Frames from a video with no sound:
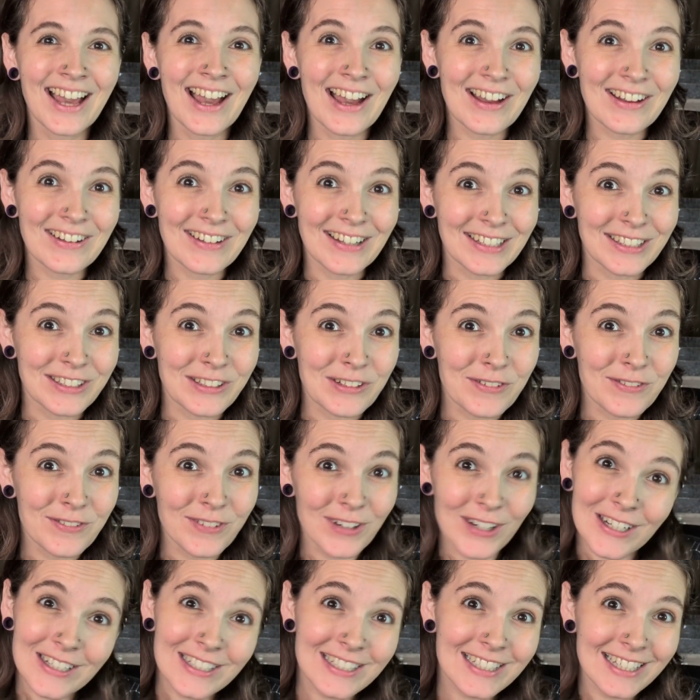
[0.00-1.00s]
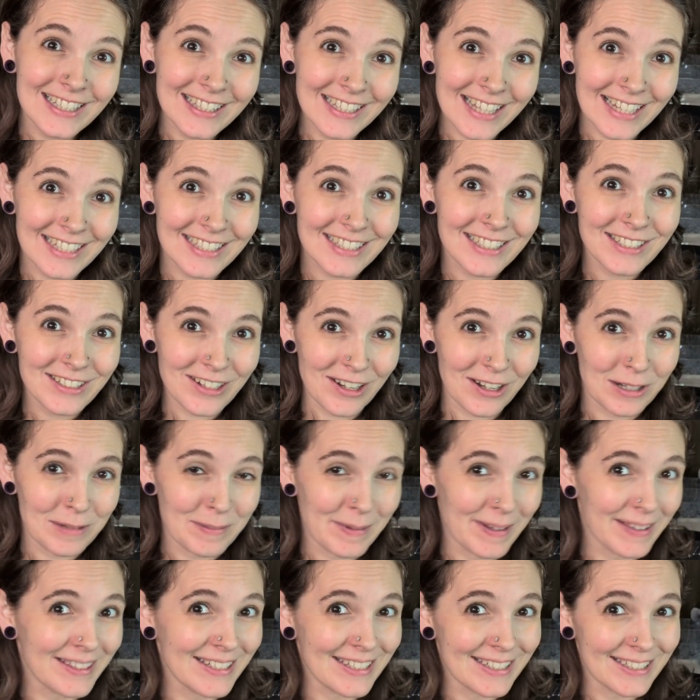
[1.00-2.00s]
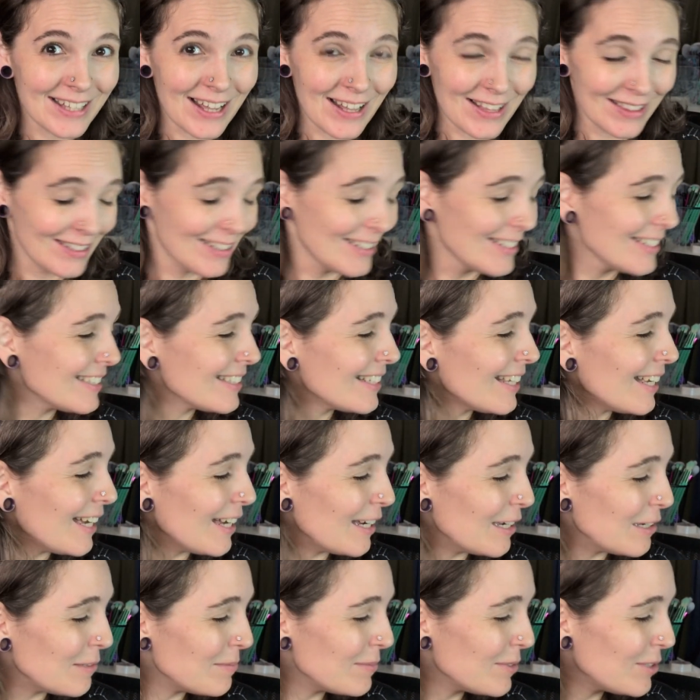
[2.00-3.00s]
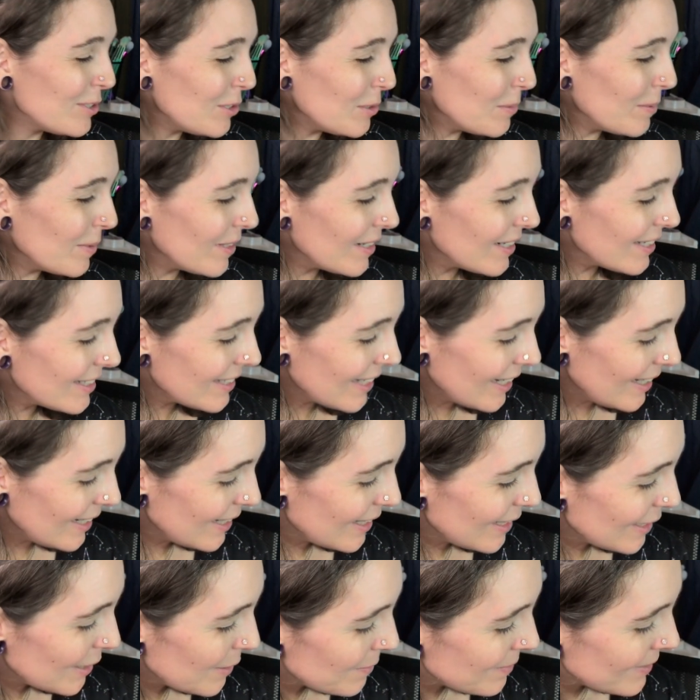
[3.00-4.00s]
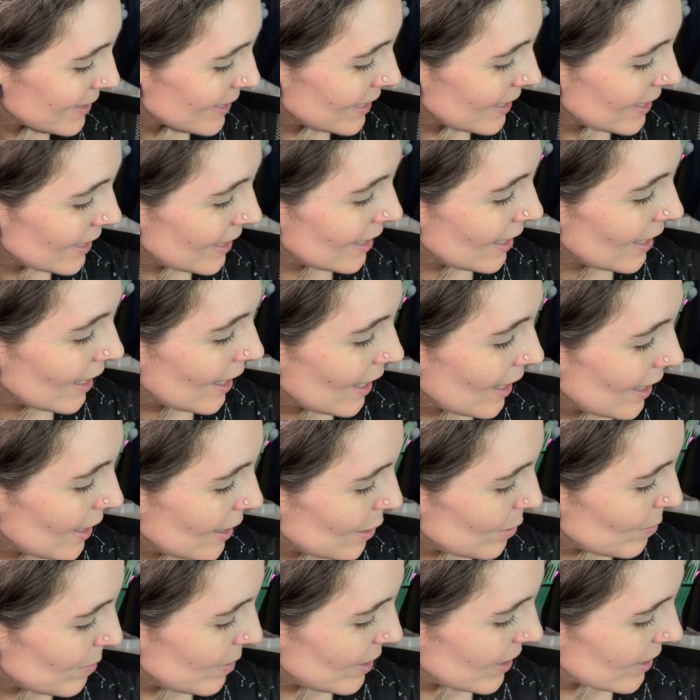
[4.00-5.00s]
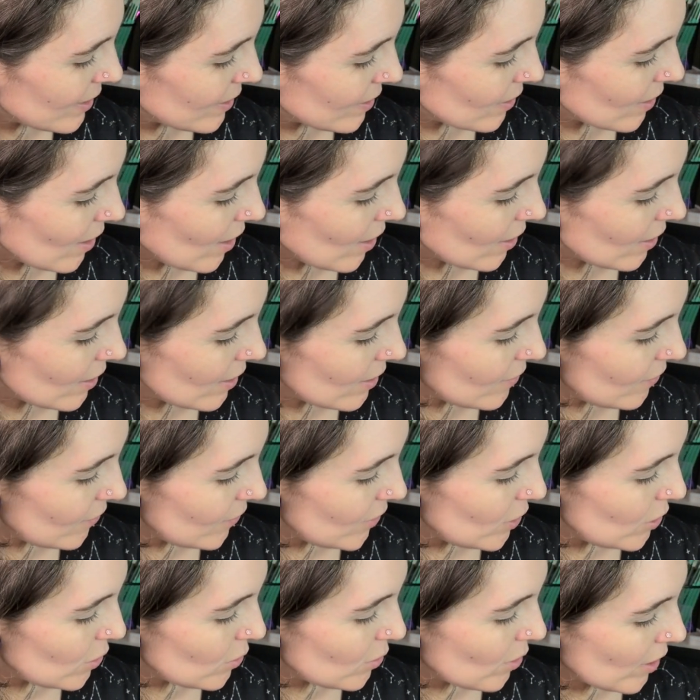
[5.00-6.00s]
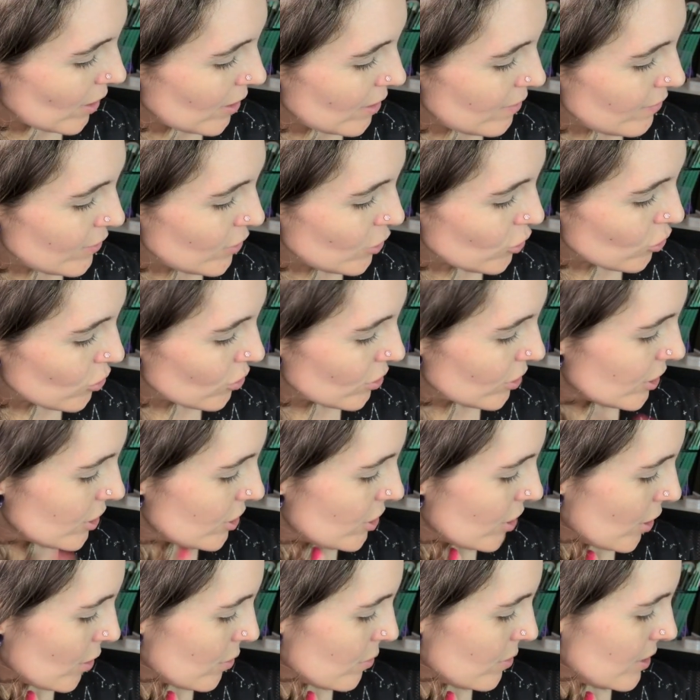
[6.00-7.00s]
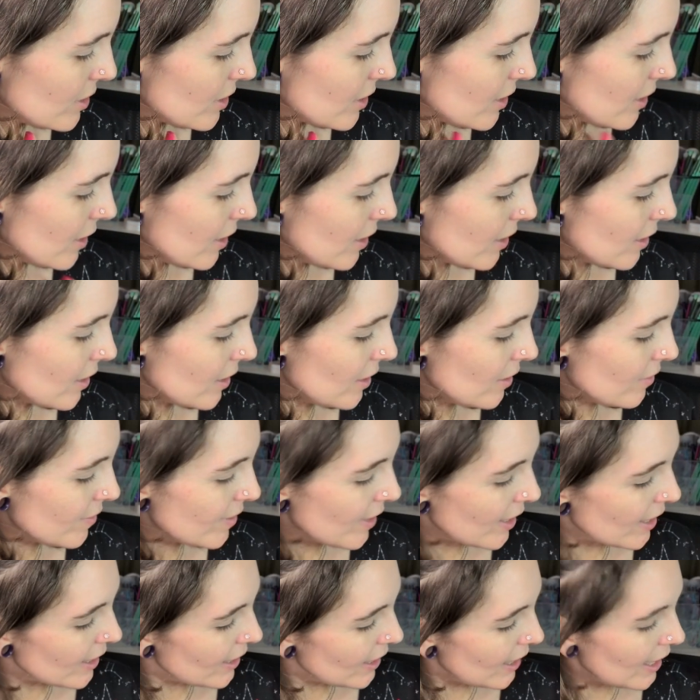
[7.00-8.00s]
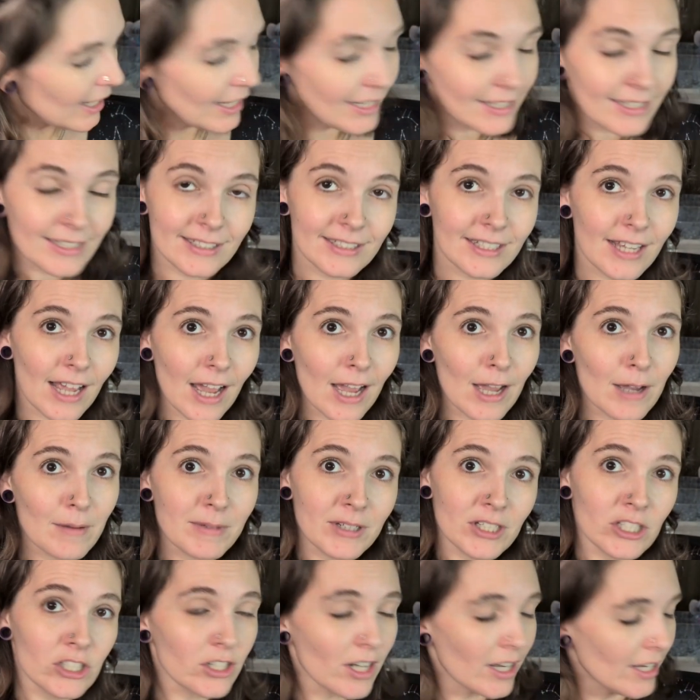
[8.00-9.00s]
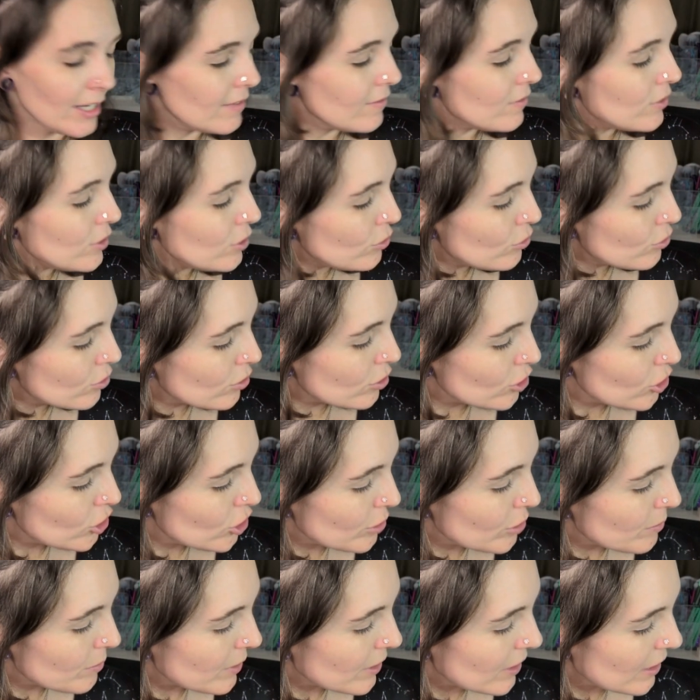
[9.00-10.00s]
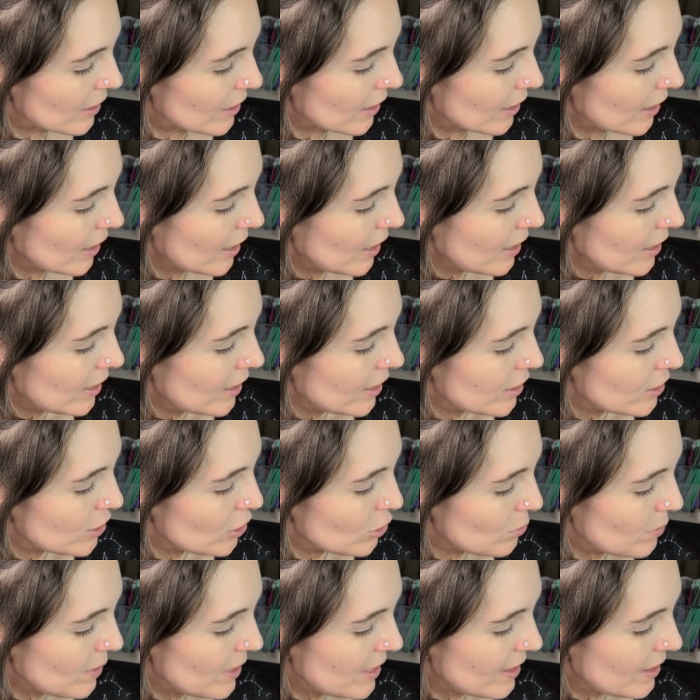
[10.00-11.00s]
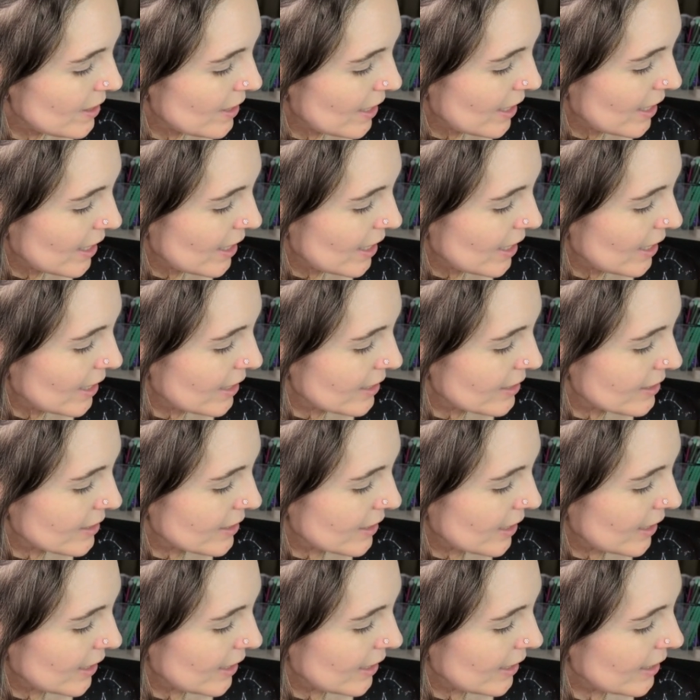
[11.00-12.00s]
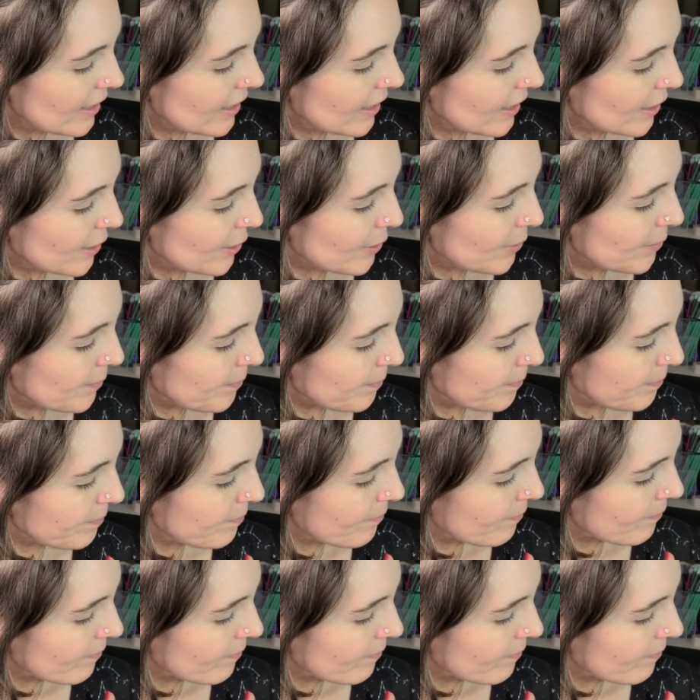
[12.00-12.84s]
Okay, so first let's talk about these colors. I'm super excited. There are a few kind of neutrally tones in here. You've got Island Time, which is kind of a neutral shimmer. Sweet Thing is like kind